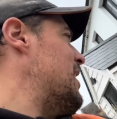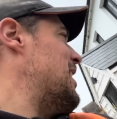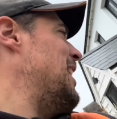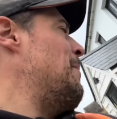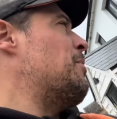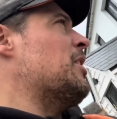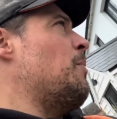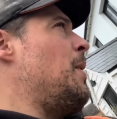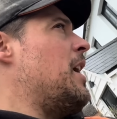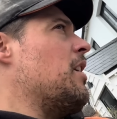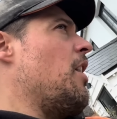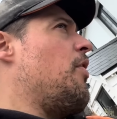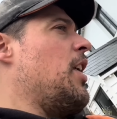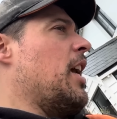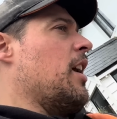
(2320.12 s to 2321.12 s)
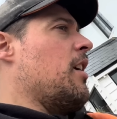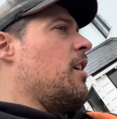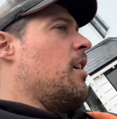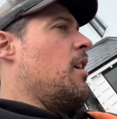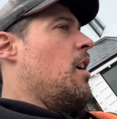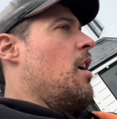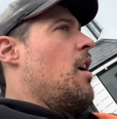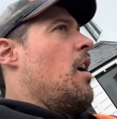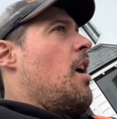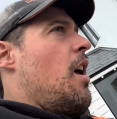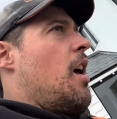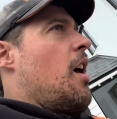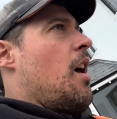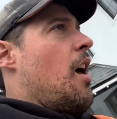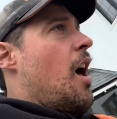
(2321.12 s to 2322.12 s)
sleepers a bed, I think.
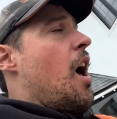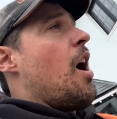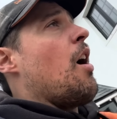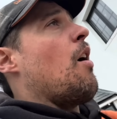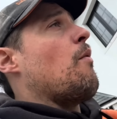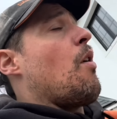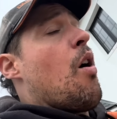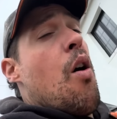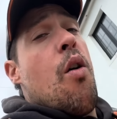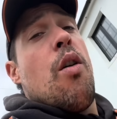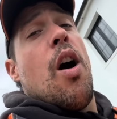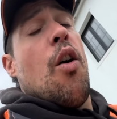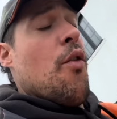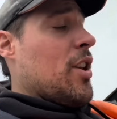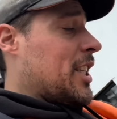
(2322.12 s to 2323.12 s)
On